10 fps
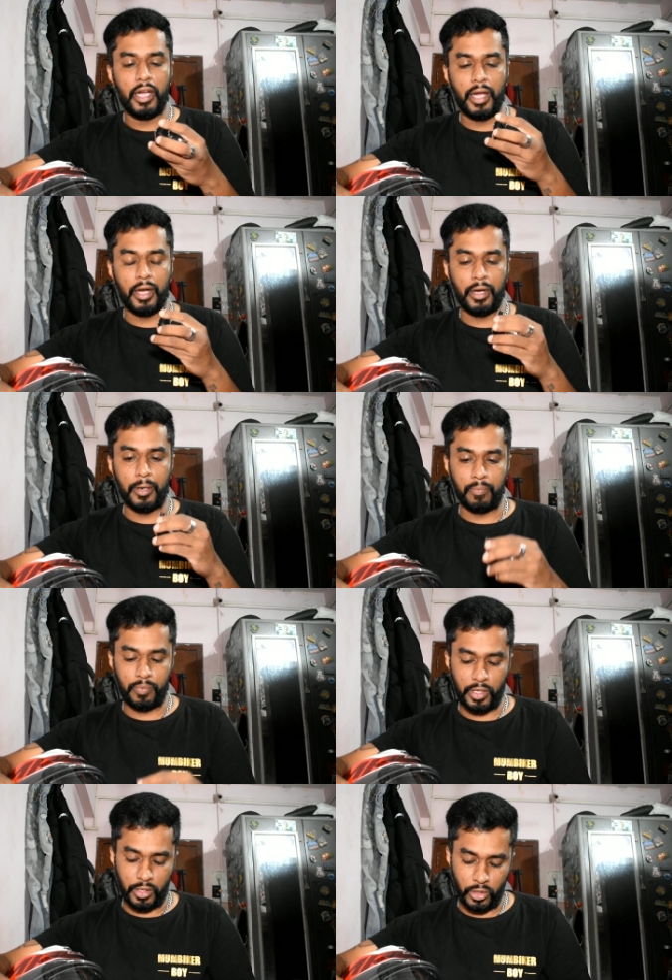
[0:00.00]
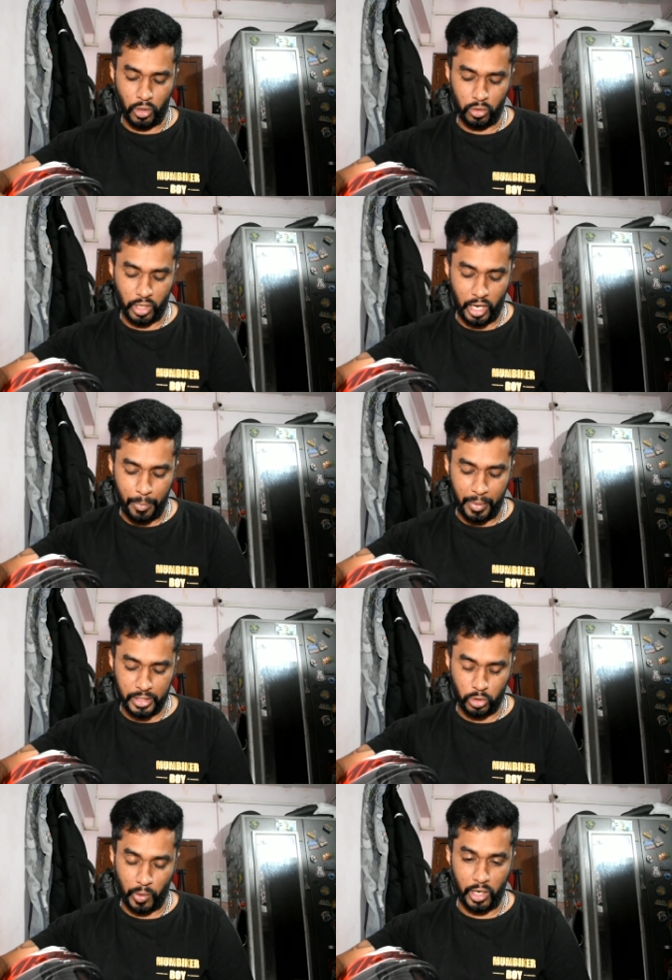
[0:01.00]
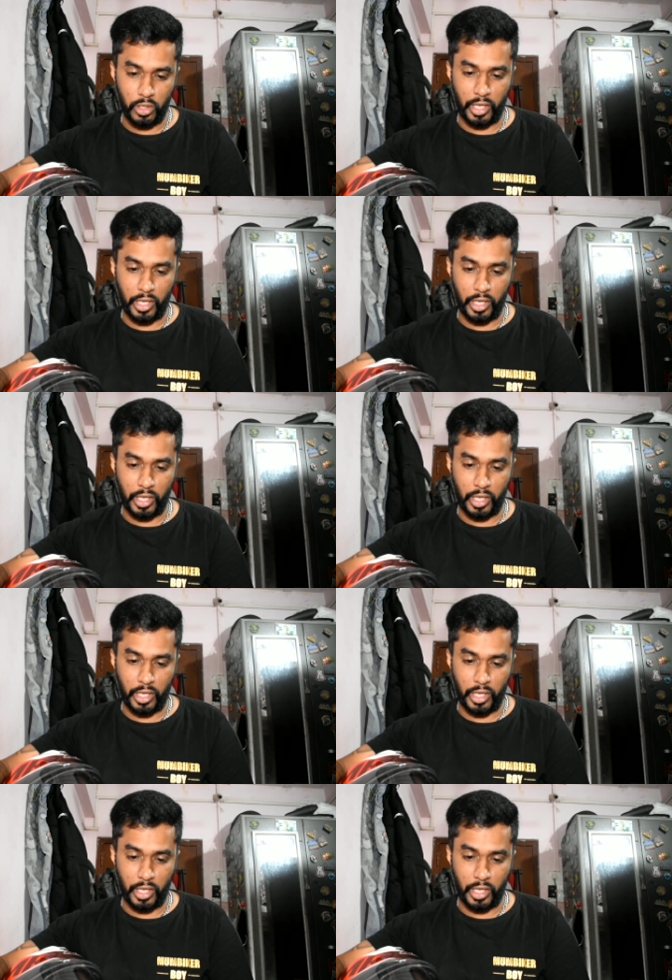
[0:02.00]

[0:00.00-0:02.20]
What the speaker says: the clip as well,